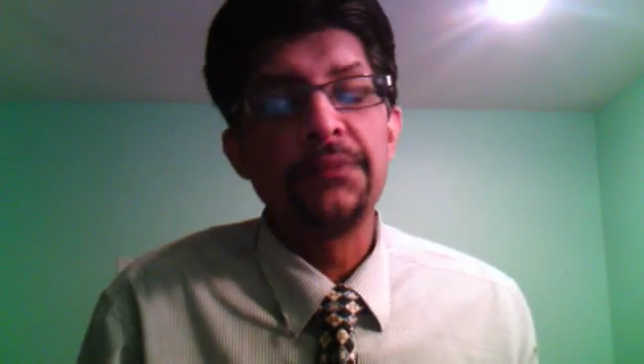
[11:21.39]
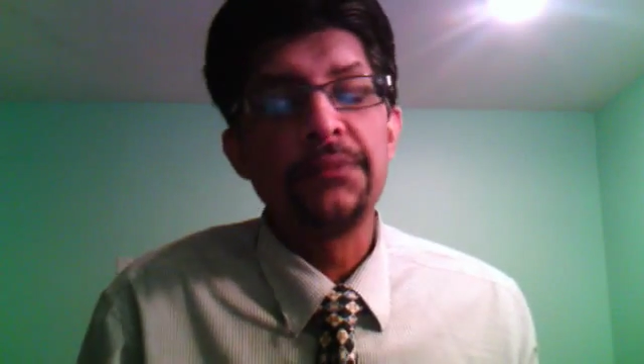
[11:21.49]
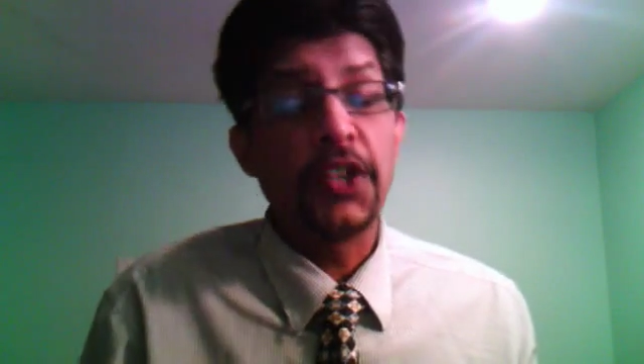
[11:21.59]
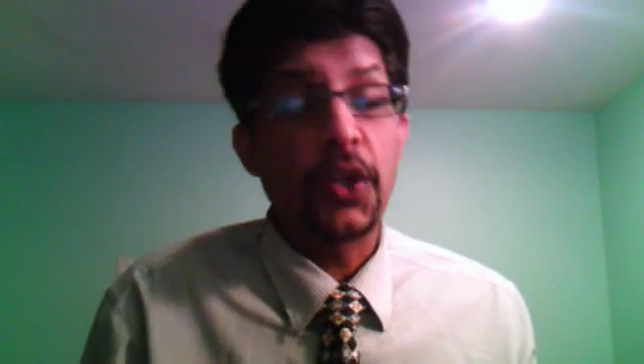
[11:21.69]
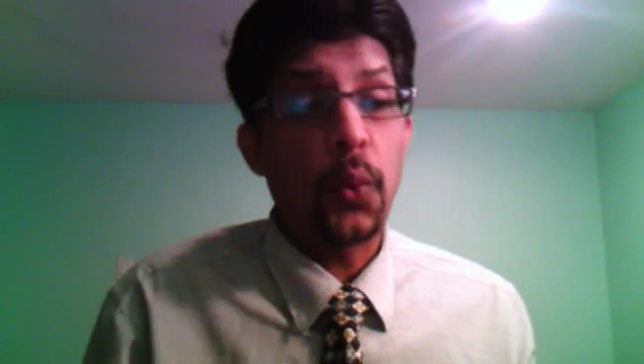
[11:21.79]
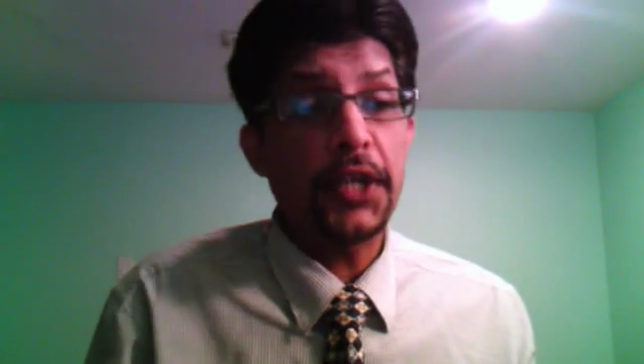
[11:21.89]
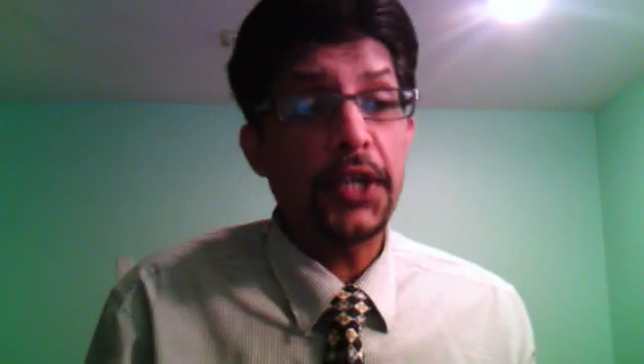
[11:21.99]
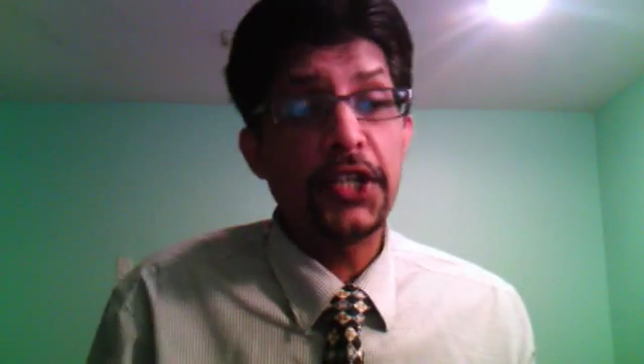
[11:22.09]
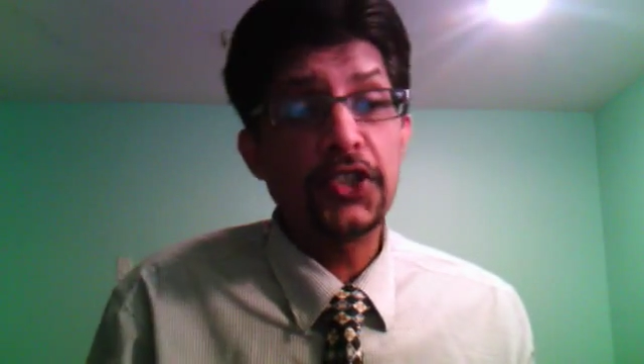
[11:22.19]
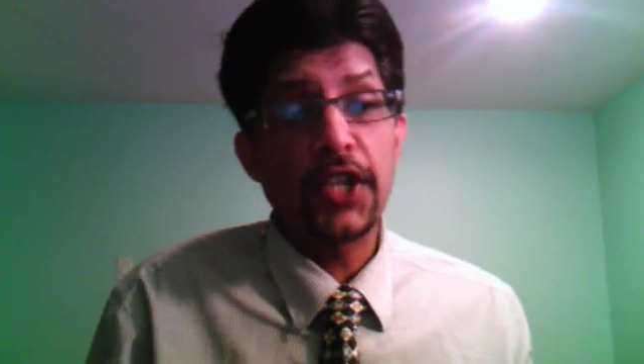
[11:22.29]
in a
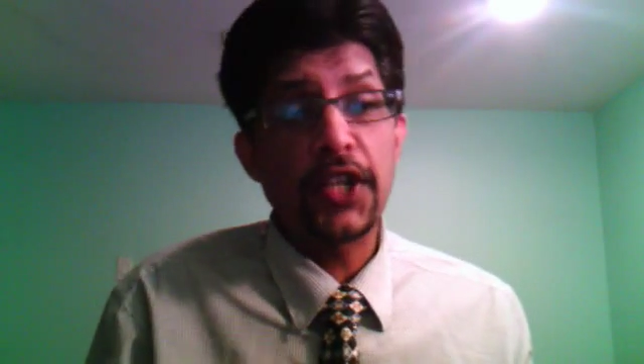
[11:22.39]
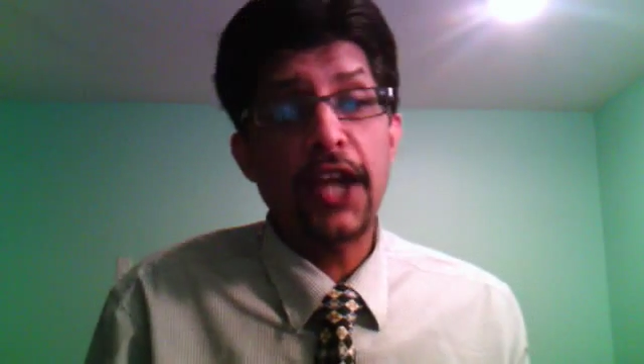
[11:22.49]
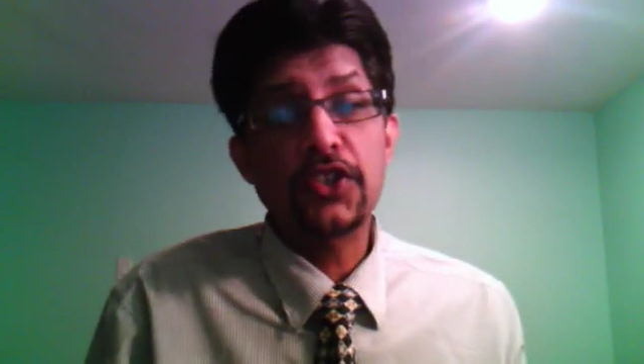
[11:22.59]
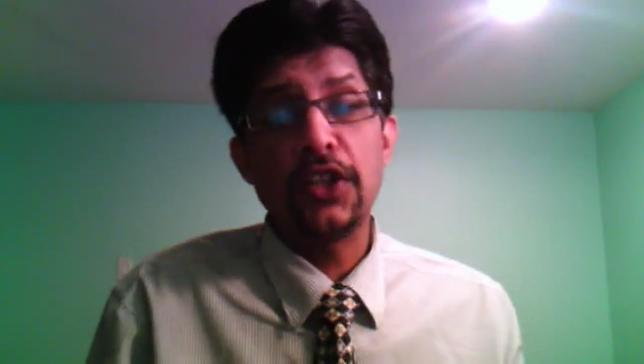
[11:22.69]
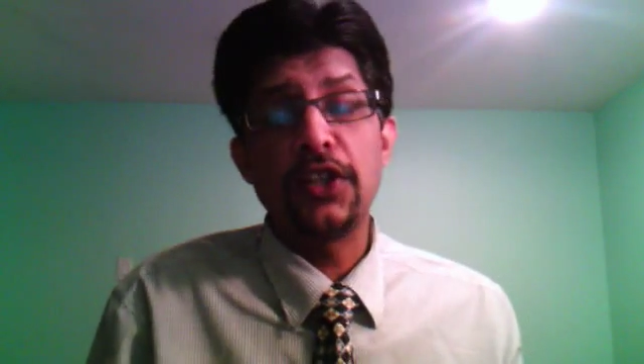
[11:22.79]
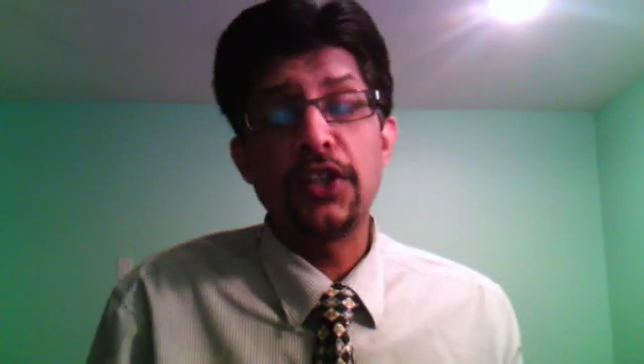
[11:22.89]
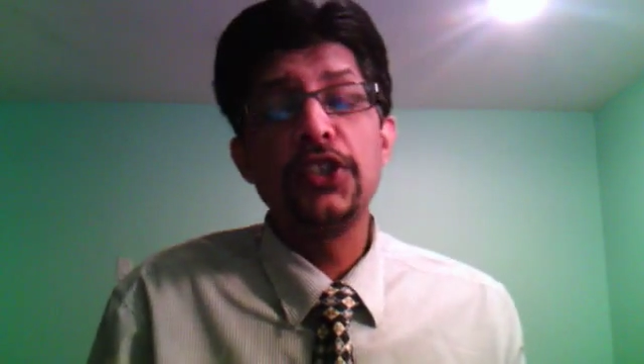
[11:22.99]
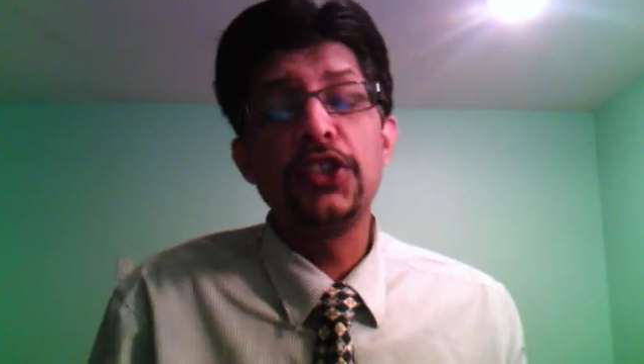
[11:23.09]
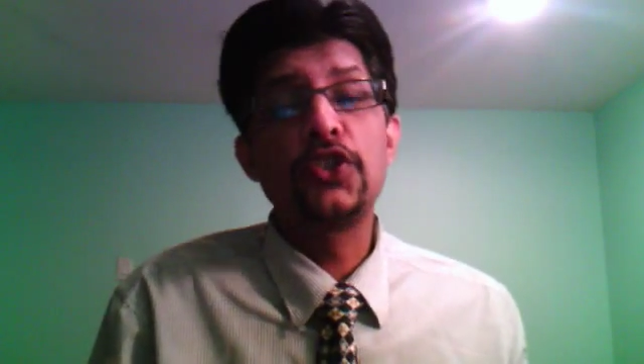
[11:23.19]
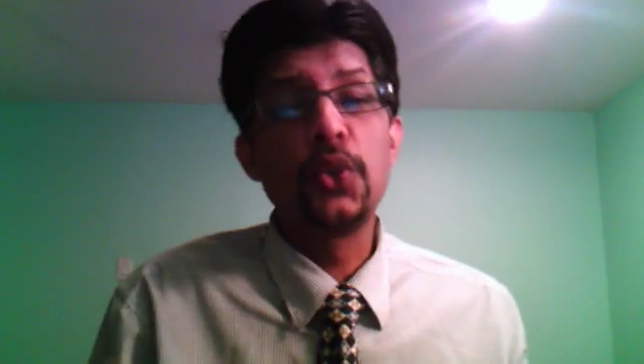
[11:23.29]
one-day international is